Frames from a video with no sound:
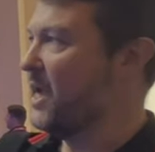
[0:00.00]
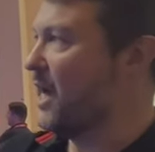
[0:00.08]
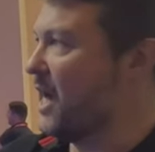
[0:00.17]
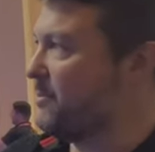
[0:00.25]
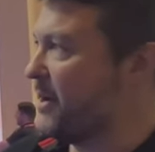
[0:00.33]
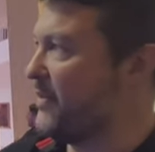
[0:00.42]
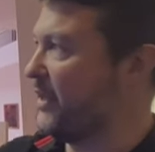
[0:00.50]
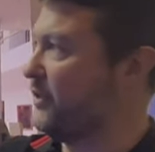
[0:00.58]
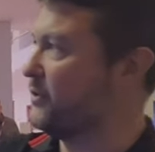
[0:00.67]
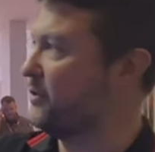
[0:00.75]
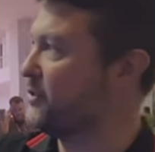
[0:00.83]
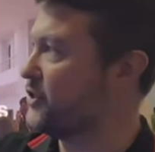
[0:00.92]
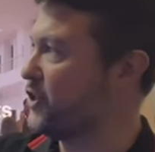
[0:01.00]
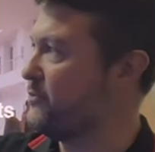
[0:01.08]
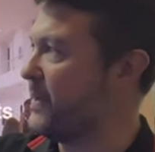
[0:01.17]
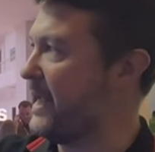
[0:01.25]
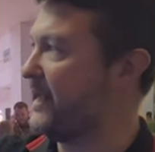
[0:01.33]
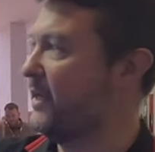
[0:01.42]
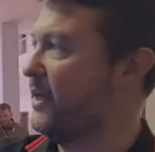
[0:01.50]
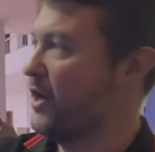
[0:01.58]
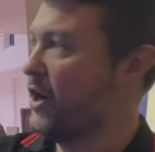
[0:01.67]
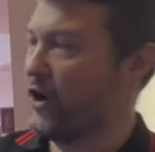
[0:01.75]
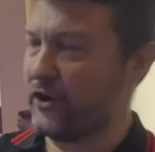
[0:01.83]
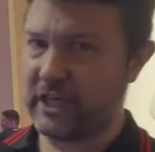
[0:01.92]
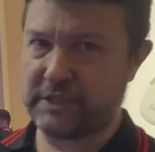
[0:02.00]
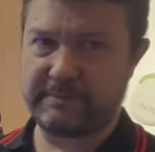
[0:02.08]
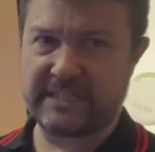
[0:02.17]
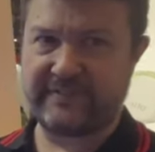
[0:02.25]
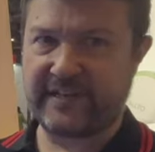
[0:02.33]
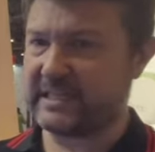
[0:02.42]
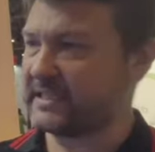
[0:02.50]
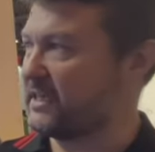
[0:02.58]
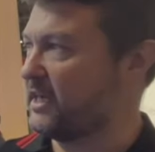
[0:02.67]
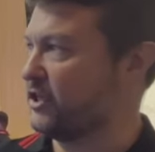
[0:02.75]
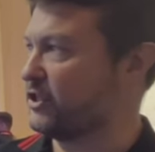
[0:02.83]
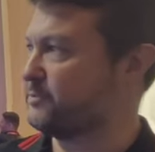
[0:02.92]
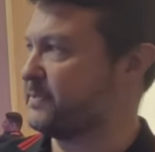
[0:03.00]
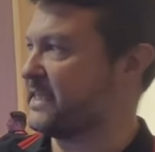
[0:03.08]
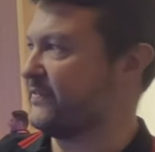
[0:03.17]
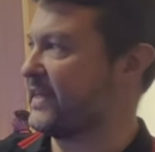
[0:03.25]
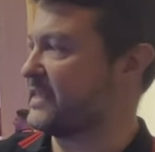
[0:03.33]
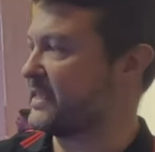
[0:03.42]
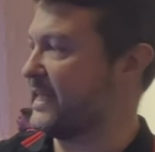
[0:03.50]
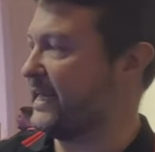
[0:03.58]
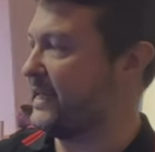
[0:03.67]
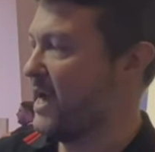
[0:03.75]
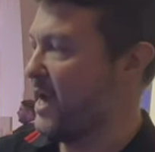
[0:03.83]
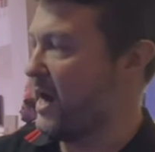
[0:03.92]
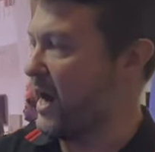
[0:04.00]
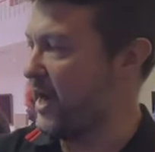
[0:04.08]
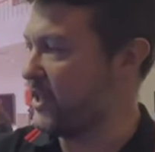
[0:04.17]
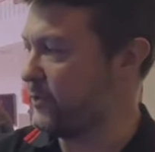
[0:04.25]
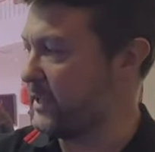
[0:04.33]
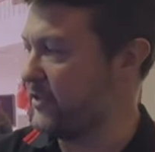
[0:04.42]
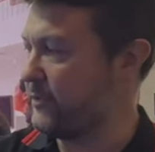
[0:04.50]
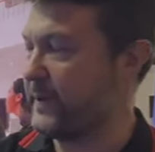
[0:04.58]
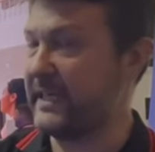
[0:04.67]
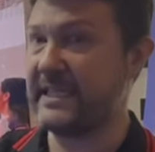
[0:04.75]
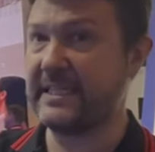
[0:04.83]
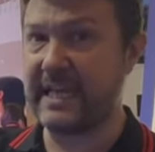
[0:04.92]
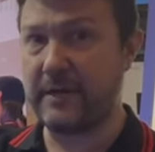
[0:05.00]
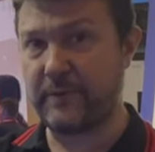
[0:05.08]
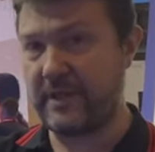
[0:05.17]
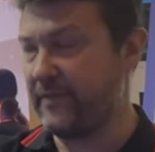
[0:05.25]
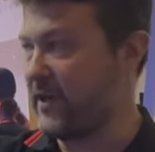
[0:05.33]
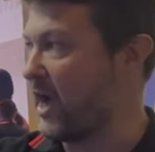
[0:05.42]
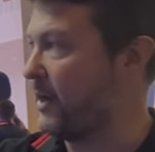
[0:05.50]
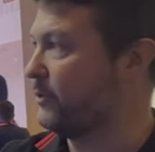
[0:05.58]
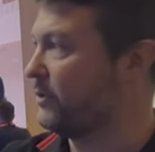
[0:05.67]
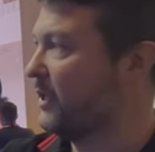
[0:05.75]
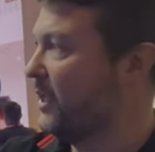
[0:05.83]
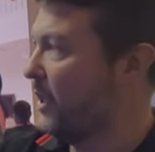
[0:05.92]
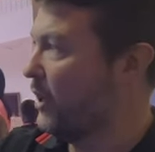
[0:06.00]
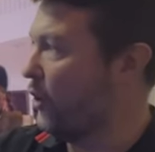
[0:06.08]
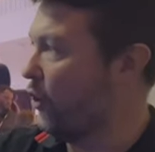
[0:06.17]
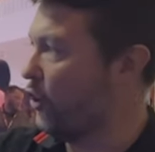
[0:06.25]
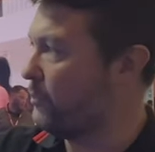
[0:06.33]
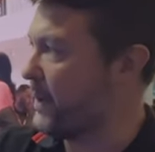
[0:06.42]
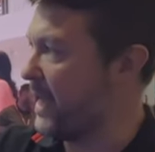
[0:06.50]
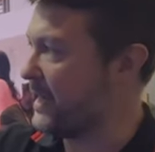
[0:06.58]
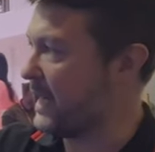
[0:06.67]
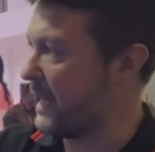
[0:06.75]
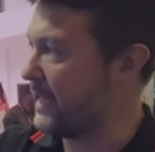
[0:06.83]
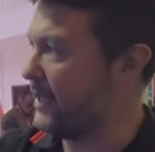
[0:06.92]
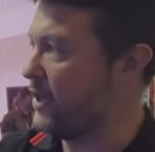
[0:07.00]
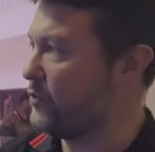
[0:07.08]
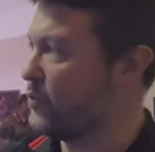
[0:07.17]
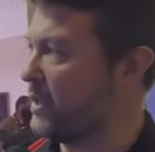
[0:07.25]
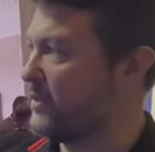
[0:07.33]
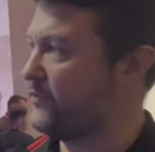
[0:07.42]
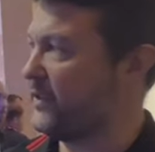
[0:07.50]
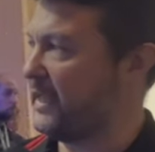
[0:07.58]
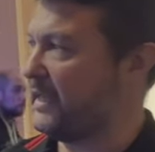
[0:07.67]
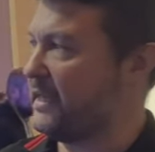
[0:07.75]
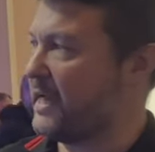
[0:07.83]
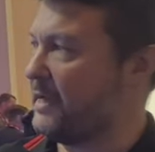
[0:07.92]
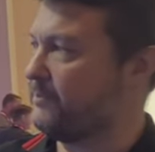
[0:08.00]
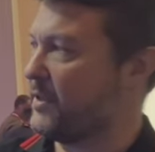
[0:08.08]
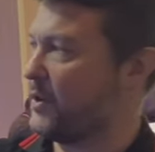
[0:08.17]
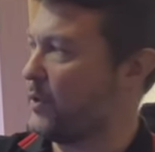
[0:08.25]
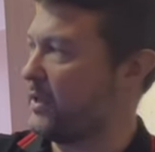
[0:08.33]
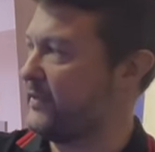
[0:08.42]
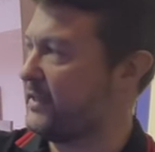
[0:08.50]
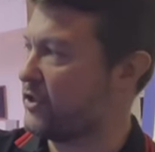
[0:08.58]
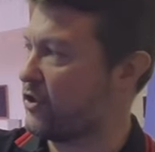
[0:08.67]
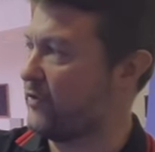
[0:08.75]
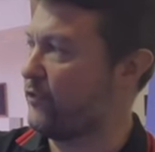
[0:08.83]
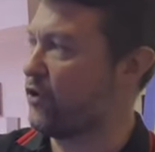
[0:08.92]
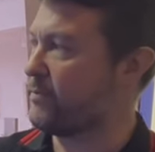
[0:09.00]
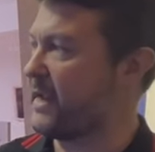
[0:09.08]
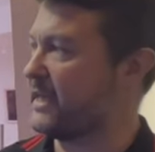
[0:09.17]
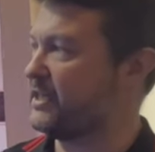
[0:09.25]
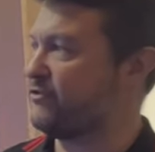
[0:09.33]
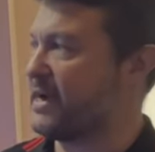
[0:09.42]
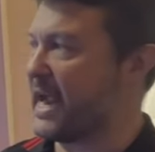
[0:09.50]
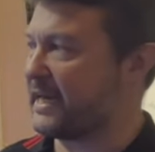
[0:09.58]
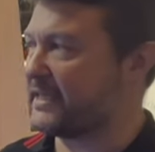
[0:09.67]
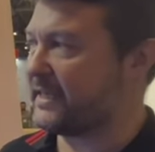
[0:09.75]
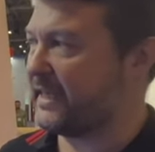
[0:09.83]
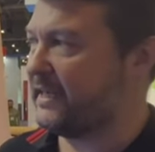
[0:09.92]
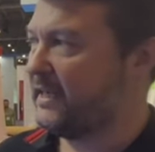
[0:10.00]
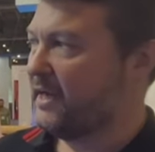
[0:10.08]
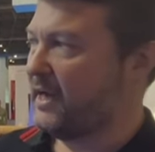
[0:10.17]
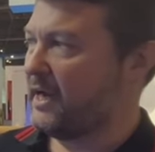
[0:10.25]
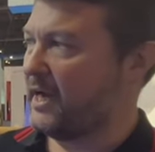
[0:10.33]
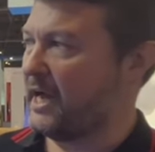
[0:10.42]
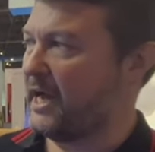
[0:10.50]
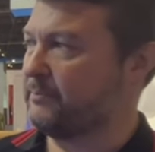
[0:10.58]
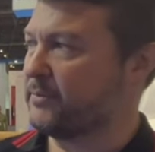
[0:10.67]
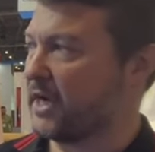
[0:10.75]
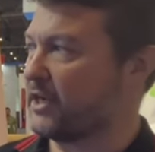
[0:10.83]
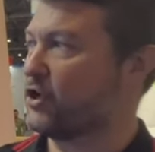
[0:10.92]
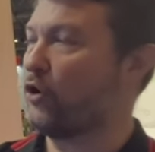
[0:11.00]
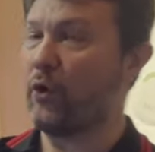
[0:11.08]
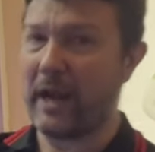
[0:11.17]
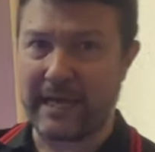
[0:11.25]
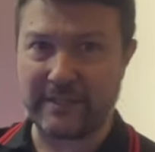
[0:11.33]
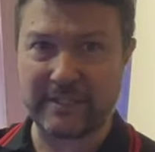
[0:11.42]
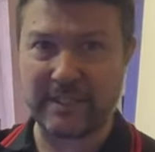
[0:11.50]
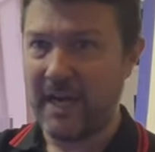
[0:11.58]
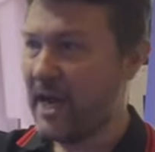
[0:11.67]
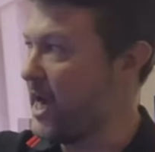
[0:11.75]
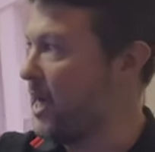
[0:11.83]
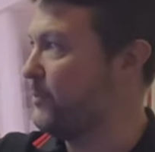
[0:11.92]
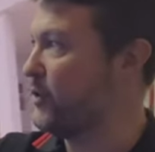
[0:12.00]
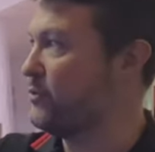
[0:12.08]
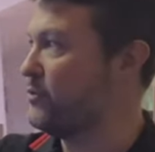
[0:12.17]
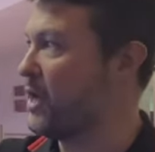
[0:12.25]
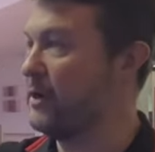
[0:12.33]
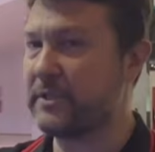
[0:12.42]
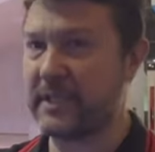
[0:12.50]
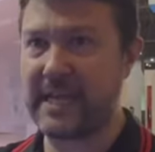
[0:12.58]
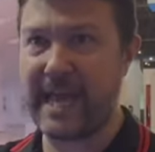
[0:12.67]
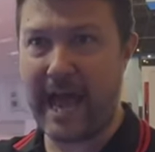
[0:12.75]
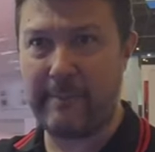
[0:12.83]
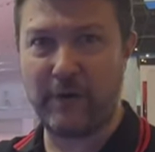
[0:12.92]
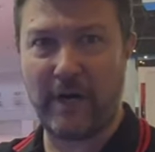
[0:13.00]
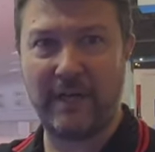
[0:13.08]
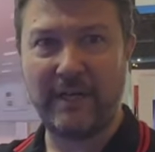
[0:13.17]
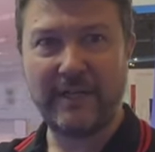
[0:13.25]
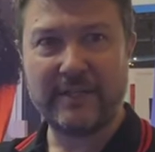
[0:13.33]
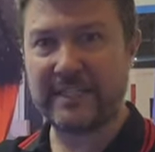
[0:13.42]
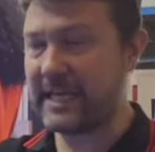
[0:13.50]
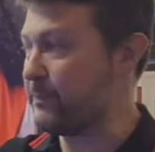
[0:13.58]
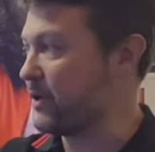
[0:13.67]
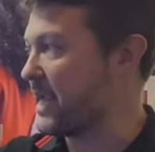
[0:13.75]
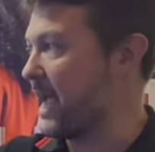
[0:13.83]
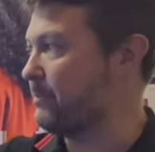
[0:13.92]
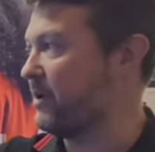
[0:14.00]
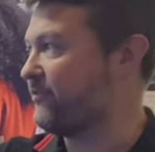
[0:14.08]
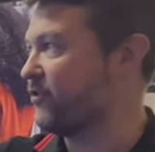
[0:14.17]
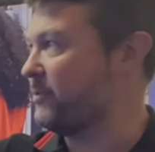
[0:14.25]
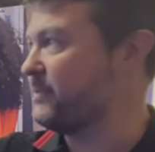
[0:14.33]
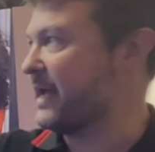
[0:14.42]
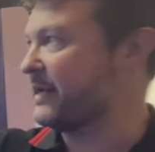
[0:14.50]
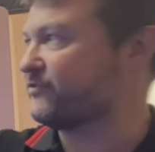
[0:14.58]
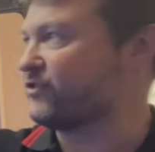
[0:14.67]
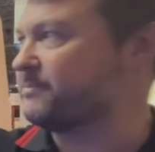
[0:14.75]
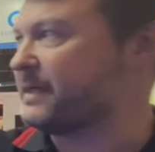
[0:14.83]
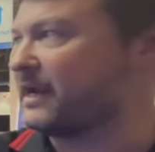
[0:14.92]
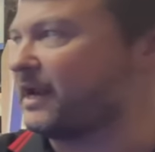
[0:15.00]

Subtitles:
and then you can zoom in on a specific scene, either within the PTZ within the Hubble or by clicking on one of the one of these kind of augmented reality kind of call outs. You can go to the separate camera from that